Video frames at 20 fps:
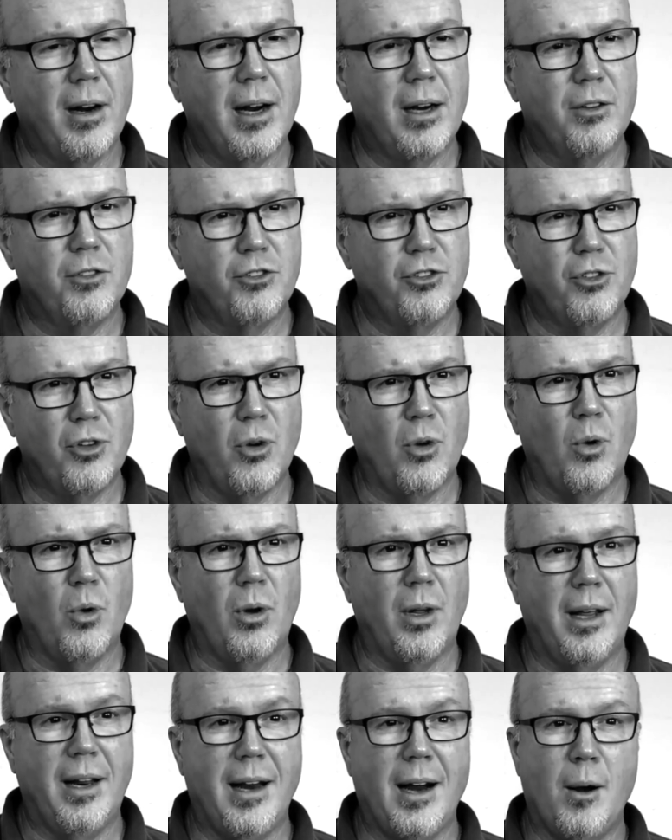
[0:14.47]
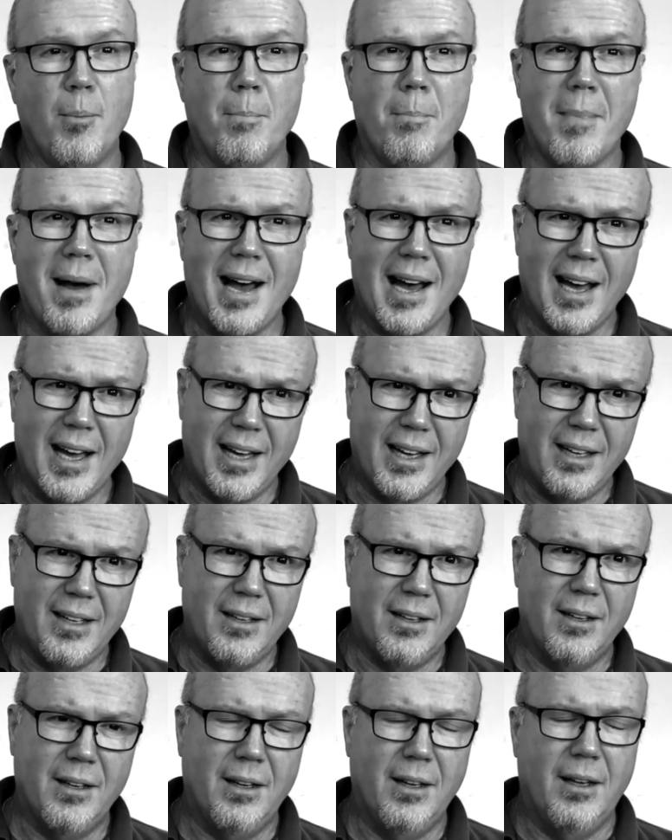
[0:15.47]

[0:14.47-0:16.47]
our soul, and our mind,